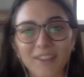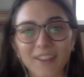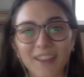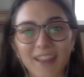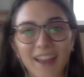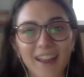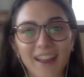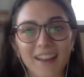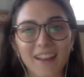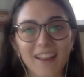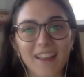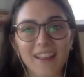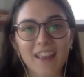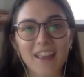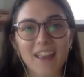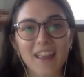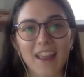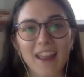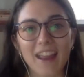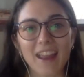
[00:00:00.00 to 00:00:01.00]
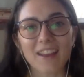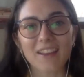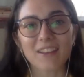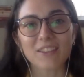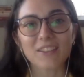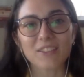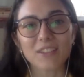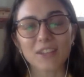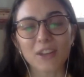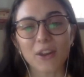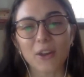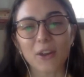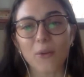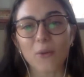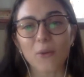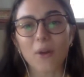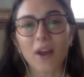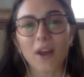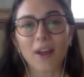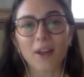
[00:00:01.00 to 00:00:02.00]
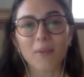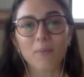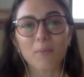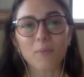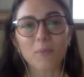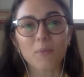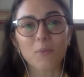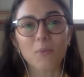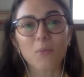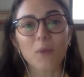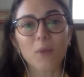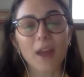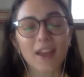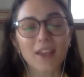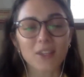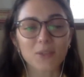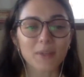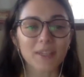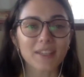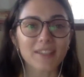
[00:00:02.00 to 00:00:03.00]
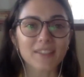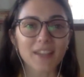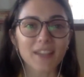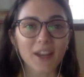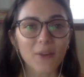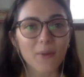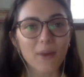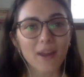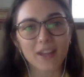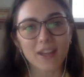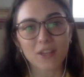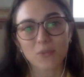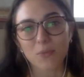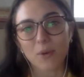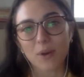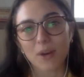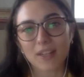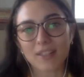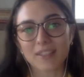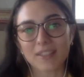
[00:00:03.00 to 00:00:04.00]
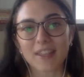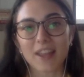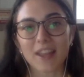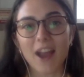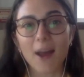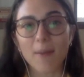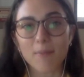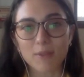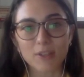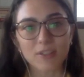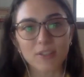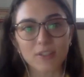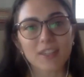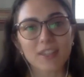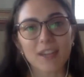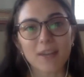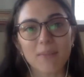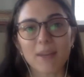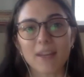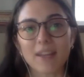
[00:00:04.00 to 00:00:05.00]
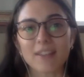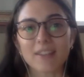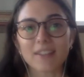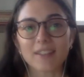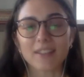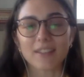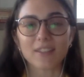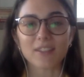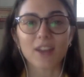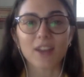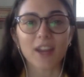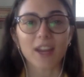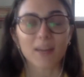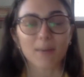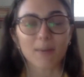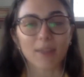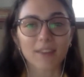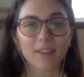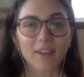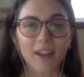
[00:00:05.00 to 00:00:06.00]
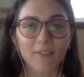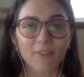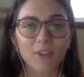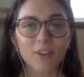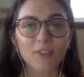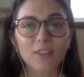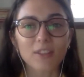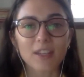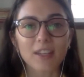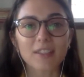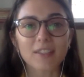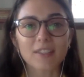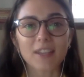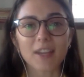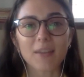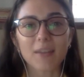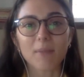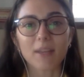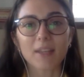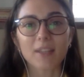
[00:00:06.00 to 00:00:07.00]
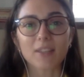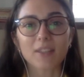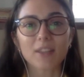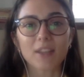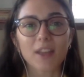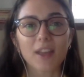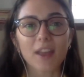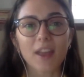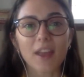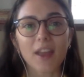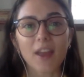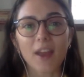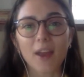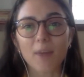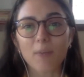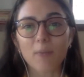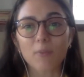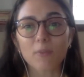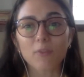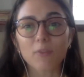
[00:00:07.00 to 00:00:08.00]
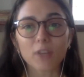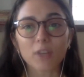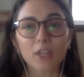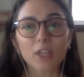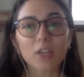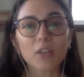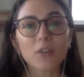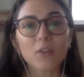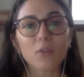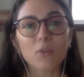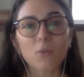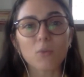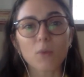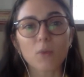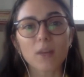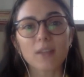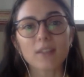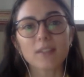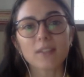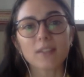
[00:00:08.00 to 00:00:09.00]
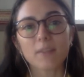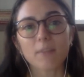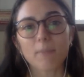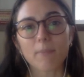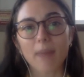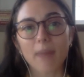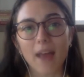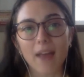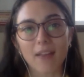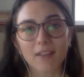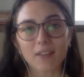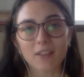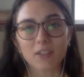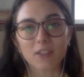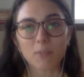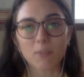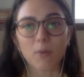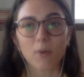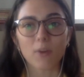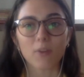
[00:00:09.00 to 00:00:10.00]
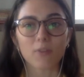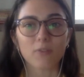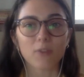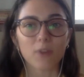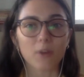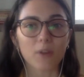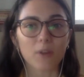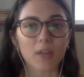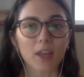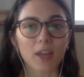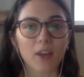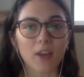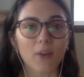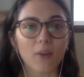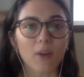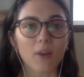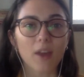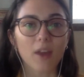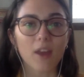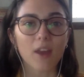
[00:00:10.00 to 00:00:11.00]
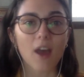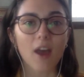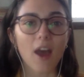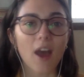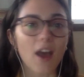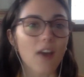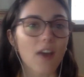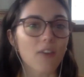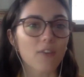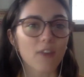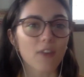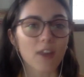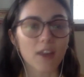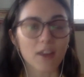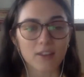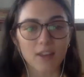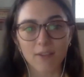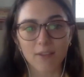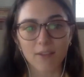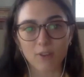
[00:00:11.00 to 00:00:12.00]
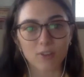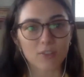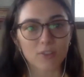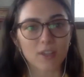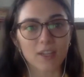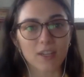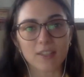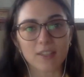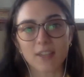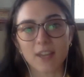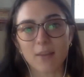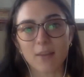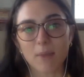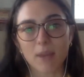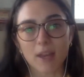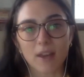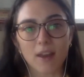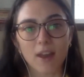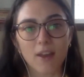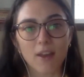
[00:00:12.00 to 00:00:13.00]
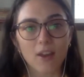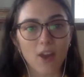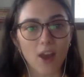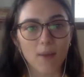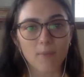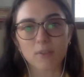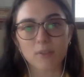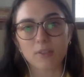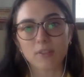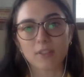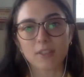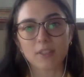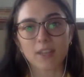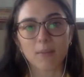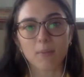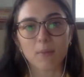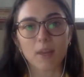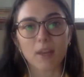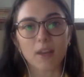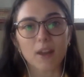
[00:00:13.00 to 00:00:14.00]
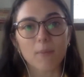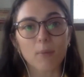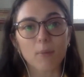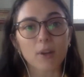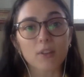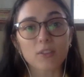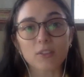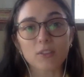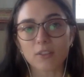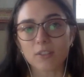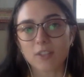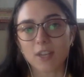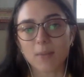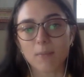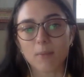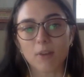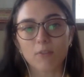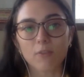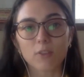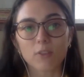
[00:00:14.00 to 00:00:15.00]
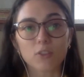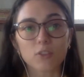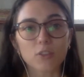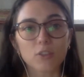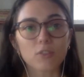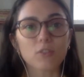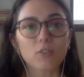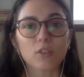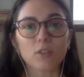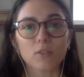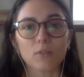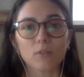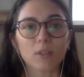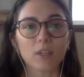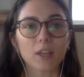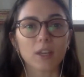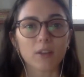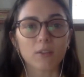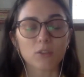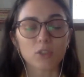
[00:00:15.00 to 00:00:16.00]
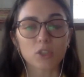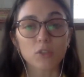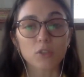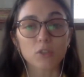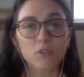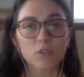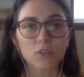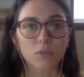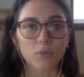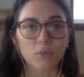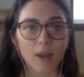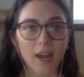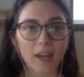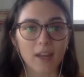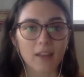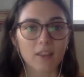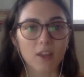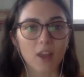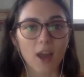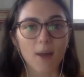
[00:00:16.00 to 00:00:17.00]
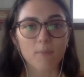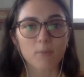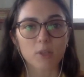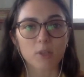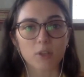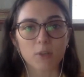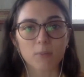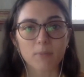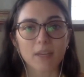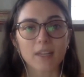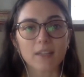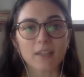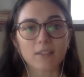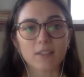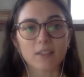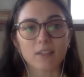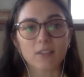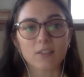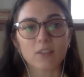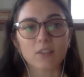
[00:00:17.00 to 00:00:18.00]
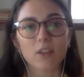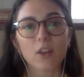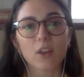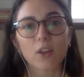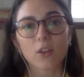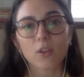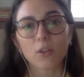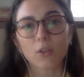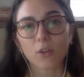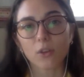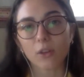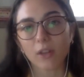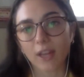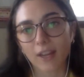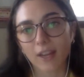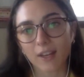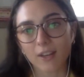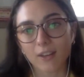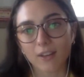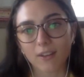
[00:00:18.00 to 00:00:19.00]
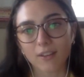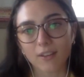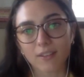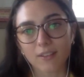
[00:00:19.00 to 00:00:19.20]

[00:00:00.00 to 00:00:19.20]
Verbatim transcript: for that. And, you know, as we segue towards the optional statements and talking about the diversity statements, for you, what does a balanced portfolio of a diversity statement, an optional statement, a personal statement for students who, you know, choose to write the optional pieces look like?